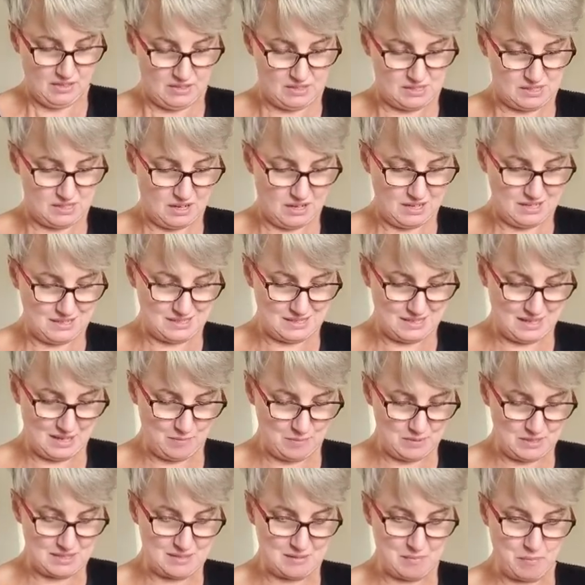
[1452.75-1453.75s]
side
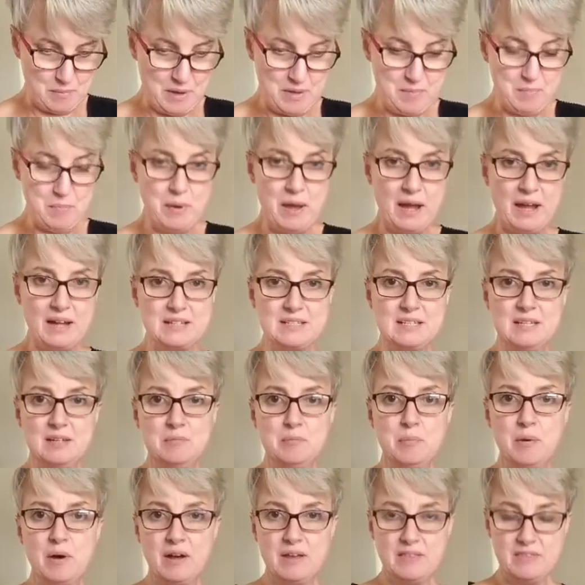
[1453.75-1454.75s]
seams isn't
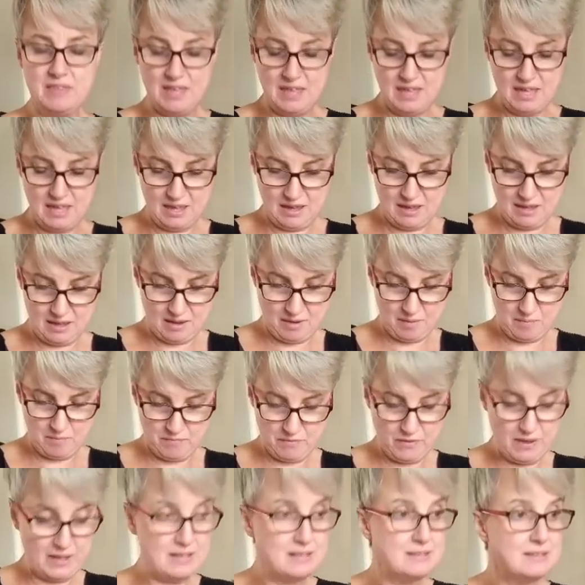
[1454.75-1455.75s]
impacted by the
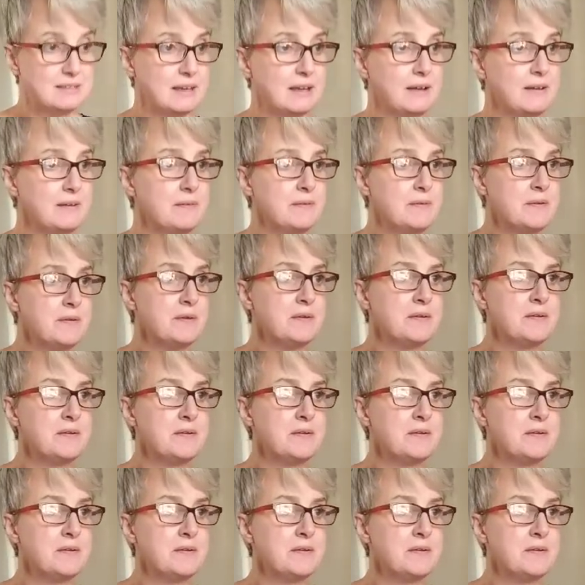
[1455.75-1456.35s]
facing,